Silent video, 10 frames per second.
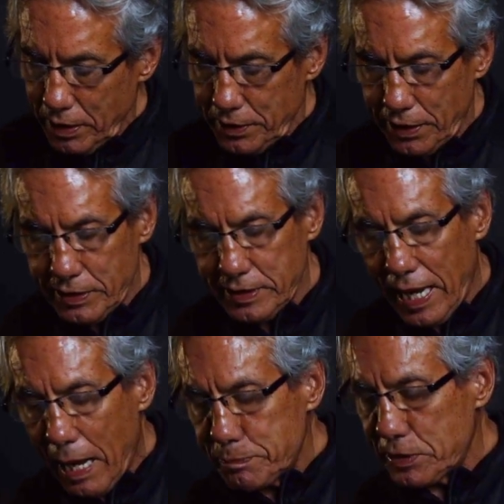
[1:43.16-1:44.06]
there is
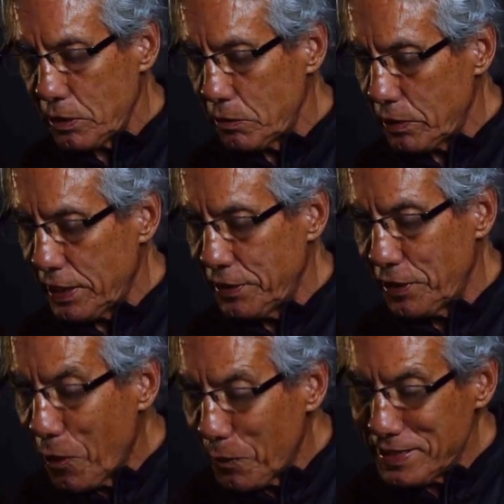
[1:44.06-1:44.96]
absolutely
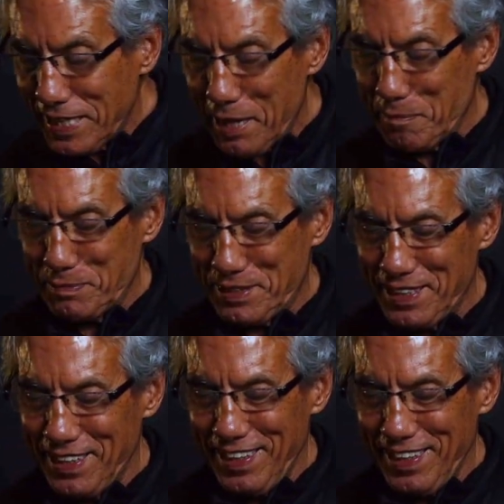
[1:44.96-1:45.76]
no attempt